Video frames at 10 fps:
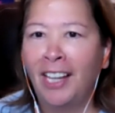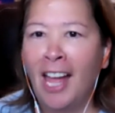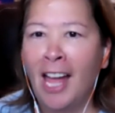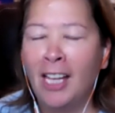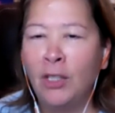
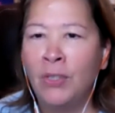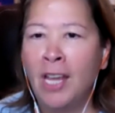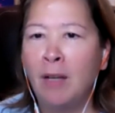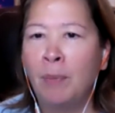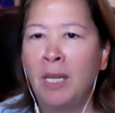yeah. and you
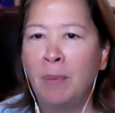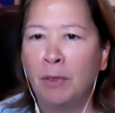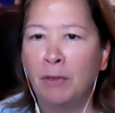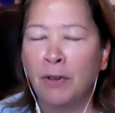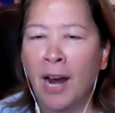take
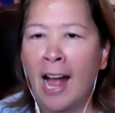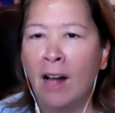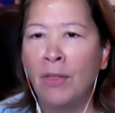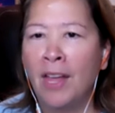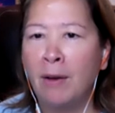people for
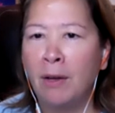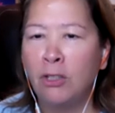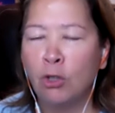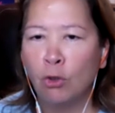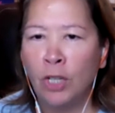how they
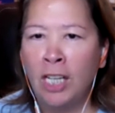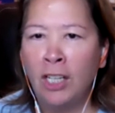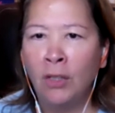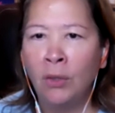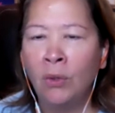treat
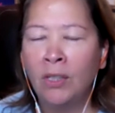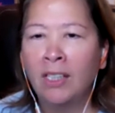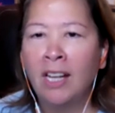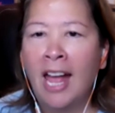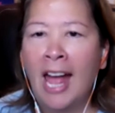you
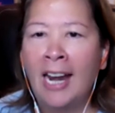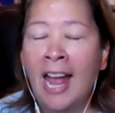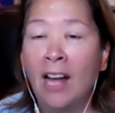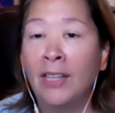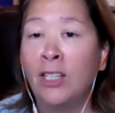and
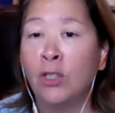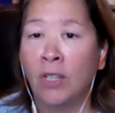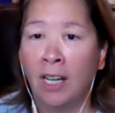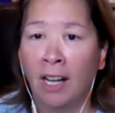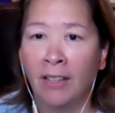how they
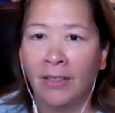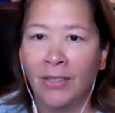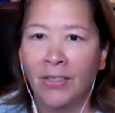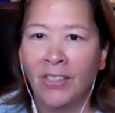treat others